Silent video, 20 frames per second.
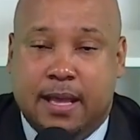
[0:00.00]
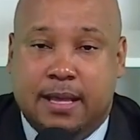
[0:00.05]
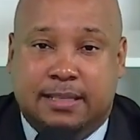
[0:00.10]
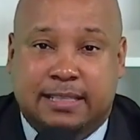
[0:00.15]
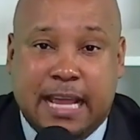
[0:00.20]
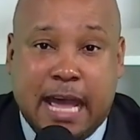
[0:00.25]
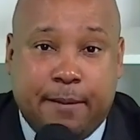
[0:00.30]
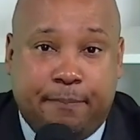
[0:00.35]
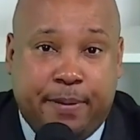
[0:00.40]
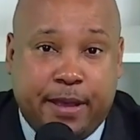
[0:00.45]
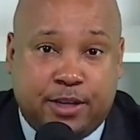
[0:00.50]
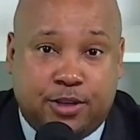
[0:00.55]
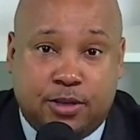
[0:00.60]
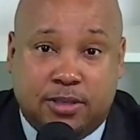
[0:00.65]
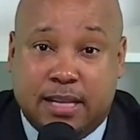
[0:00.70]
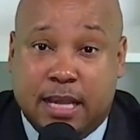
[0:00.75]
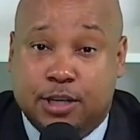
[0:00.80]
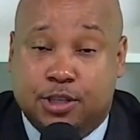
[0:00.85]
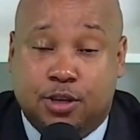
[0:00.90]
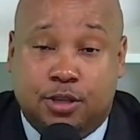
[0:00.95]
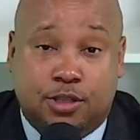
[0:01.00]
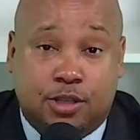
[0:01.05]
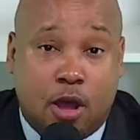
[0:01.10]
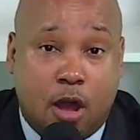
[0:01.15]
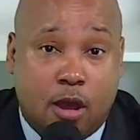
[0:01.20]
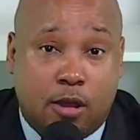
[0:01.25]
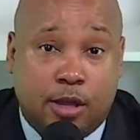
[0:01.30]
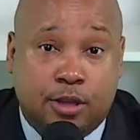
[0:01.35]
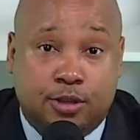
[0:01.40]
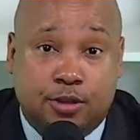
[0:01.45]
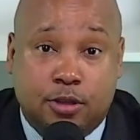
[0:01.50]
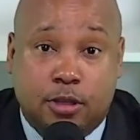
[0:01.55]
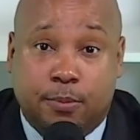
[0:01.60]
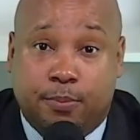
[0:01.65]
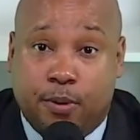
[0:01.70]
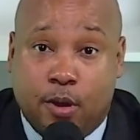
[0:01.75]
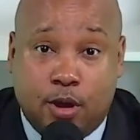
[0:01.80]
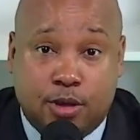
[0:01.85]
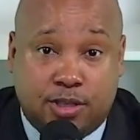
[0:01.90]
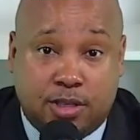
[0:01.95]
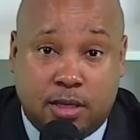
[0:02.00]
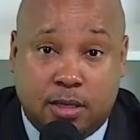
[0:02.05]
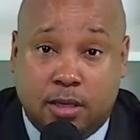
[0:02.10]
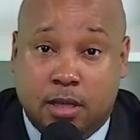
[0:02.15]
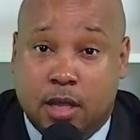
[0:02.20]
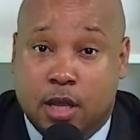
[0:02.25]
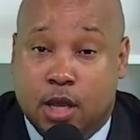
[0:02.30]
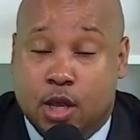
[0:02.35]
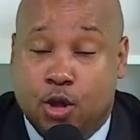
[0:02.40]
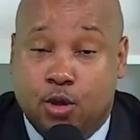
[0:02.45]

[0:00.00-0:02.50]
Snap pictures as you're talking to the person